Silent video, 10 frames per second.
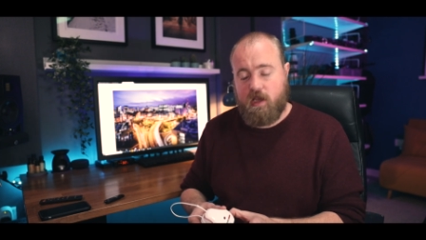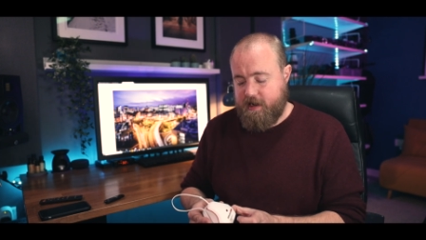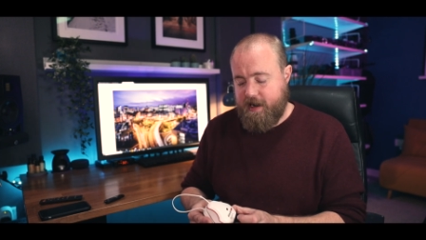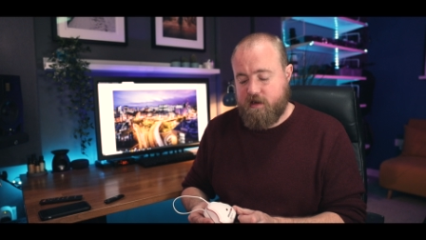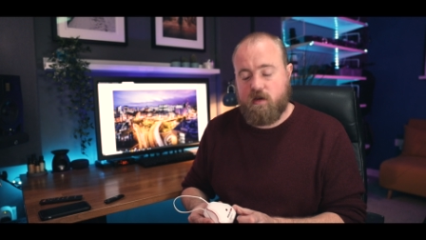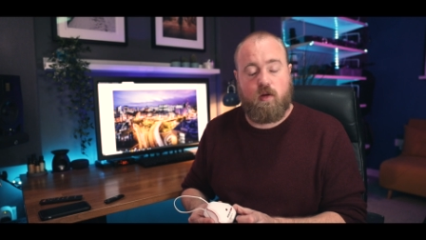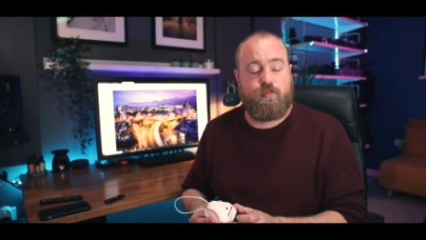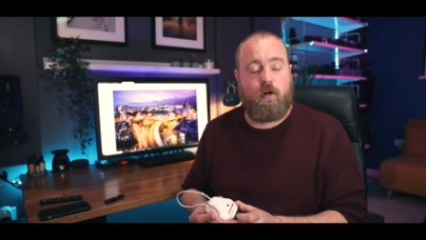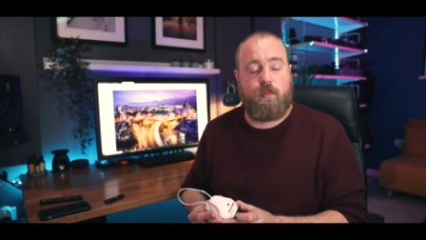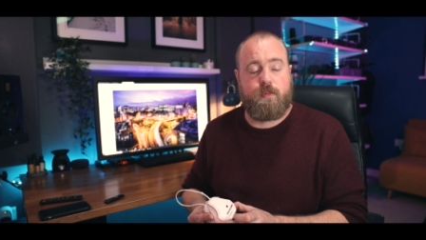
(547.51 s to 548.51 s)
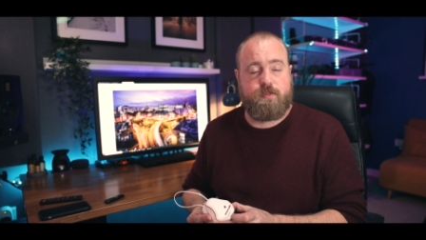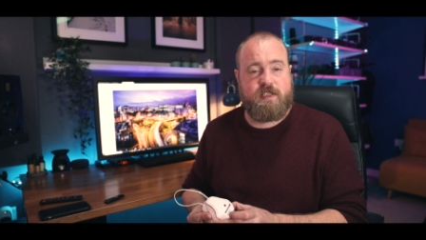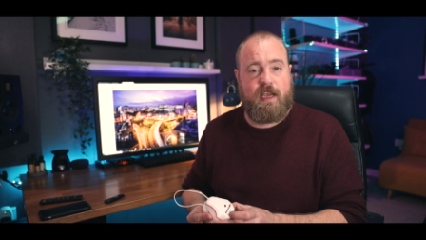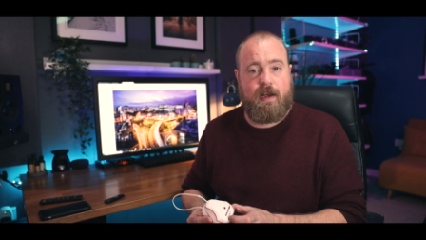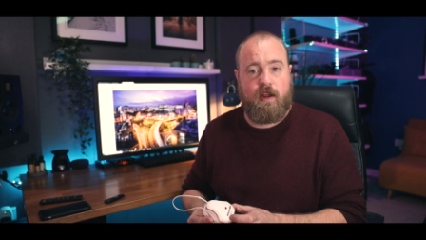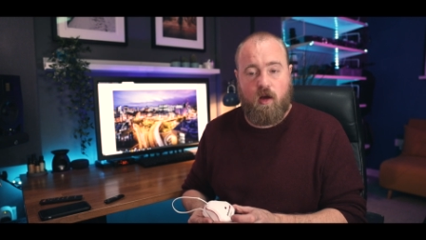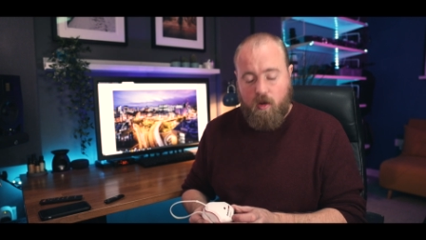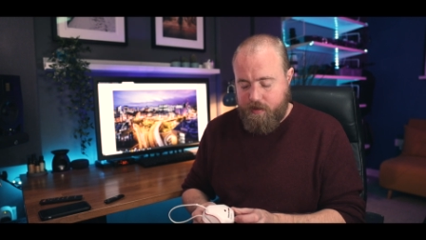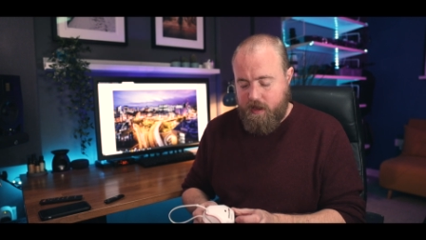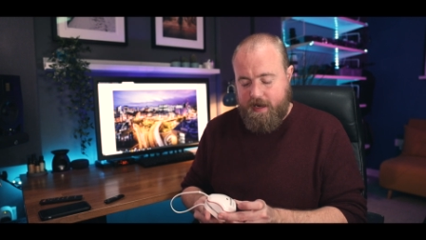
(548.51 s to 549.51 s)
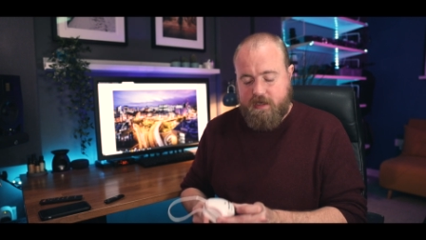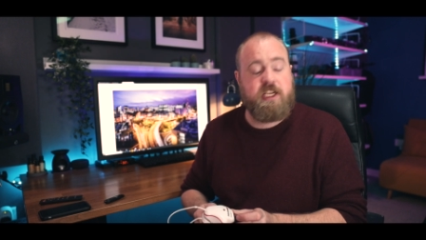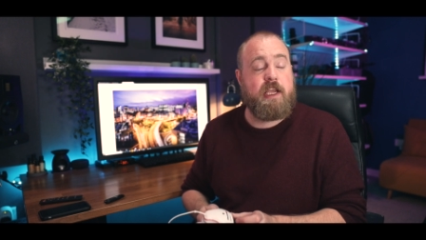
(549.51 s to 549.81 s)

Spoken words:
and I had no problem setting it up and actually